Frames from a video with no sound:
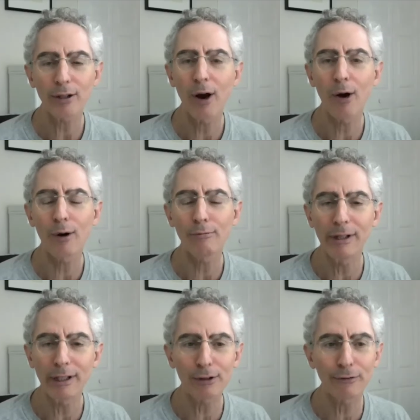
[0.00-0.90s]
And, oh, oh
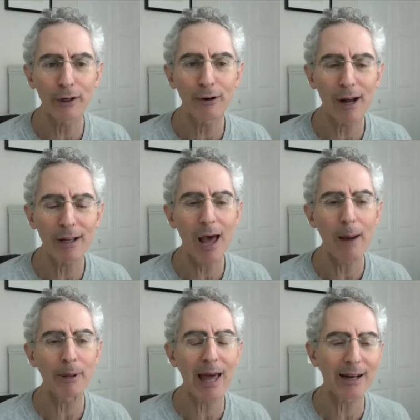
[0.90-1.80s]
yeah. Figure on top of that.